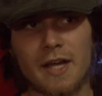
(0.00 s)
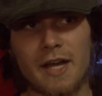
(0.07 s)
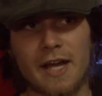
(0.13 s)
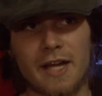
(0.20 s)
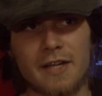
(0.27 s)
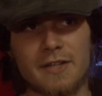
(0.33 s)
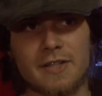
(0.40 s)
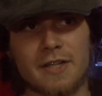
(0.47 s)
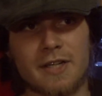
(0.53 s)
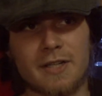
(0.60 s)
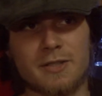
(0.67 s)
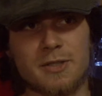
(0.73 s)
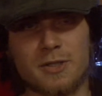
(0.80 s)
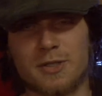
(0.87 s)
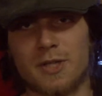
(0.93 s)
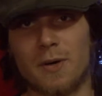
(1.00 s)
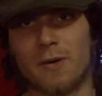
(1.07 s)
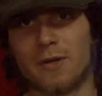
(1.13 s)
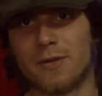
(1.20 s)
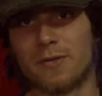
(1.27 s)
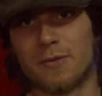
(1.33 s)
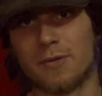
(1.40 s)
and just
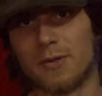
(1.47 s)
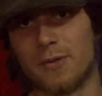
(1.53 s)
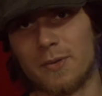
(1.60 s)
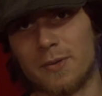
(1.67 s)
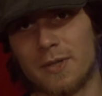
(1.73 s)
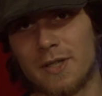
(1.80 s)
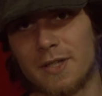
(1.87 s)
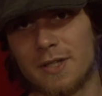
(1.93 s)
going through